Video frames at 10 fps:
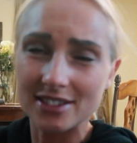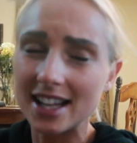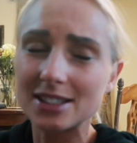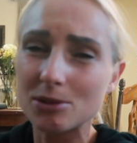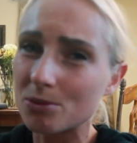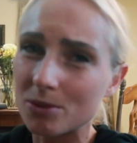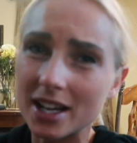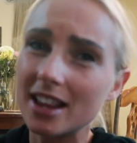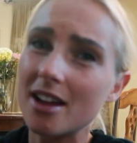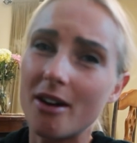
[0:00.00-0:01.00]
That's
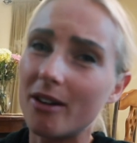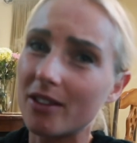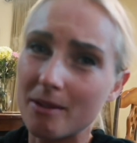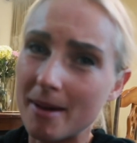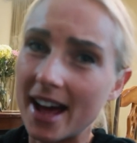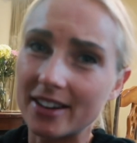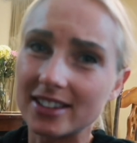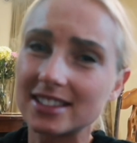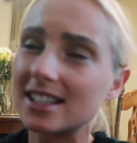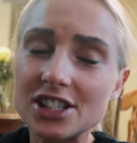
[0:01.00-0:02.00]
really all that
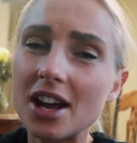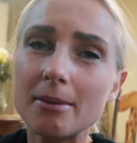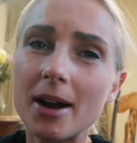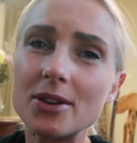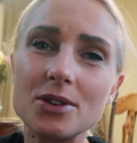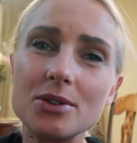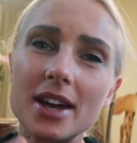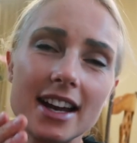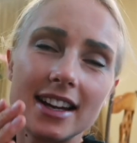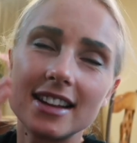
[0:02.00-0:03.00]
matters. It's not about you
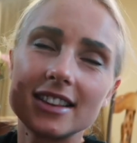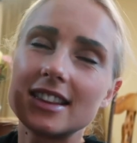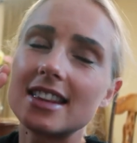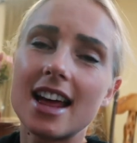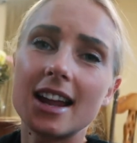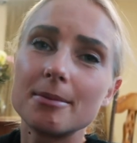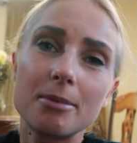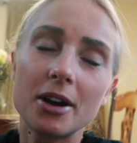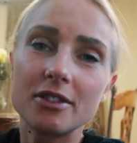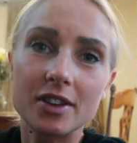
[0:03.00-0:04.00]
getting that
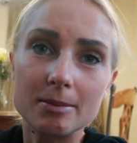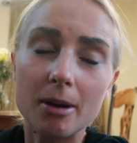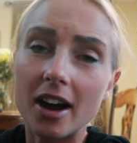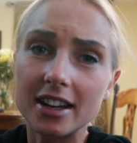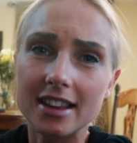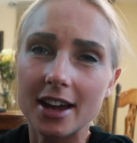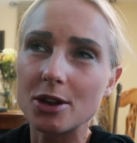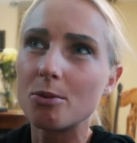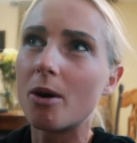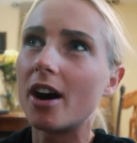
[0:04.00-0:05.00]
perfect body that
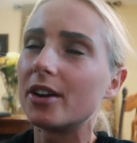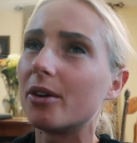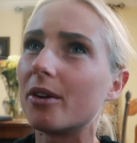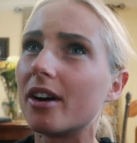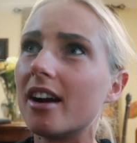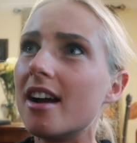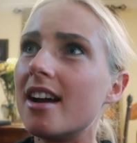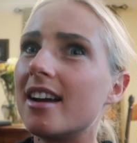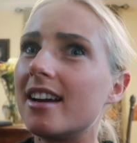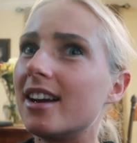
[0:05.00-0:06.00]
you want or
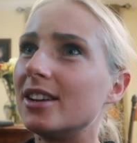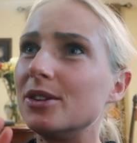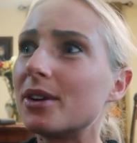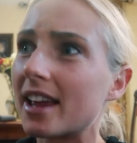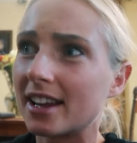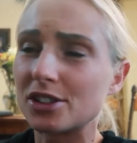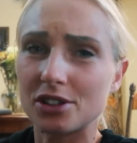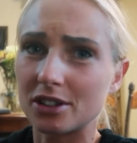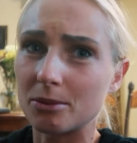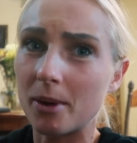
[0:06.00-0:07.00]
looking a
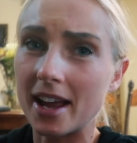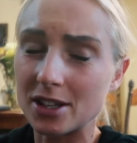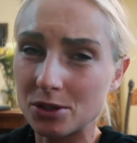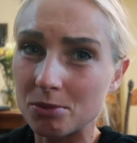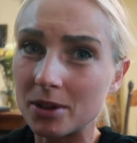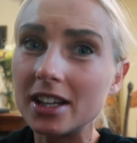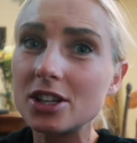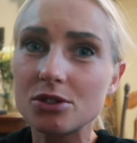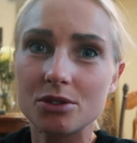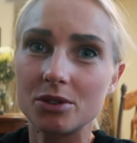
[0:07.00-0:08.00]
certain way. It's really
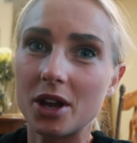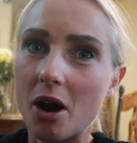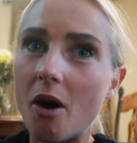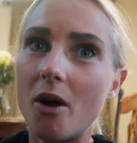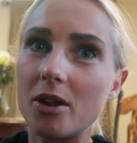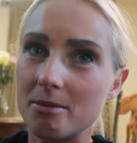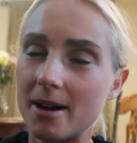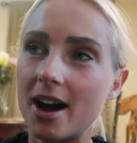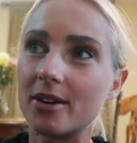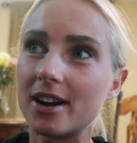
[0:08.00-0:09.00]
truly all
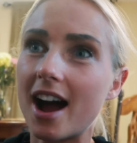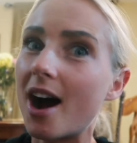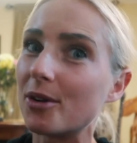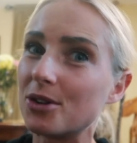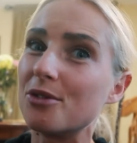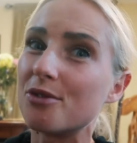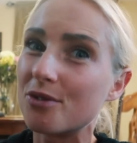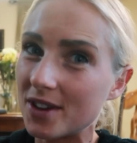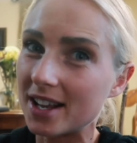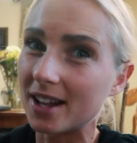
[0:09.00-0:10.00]
about how you
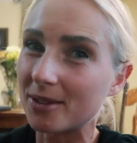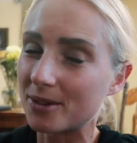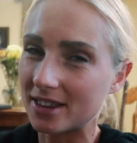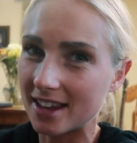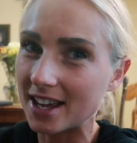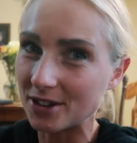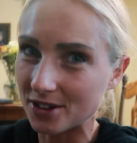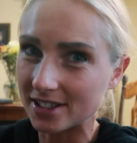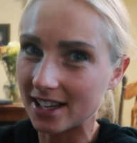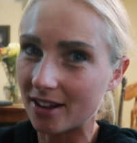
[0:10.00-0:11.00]
feel within
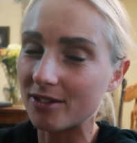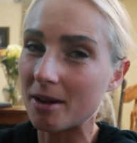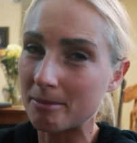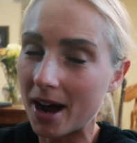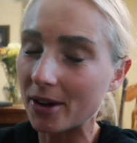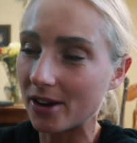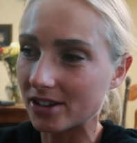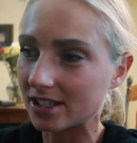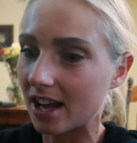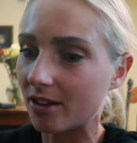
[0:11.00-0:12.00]
yourself, about
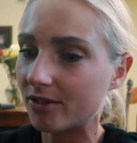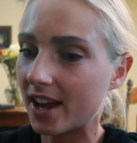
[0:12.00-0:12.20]
yourself.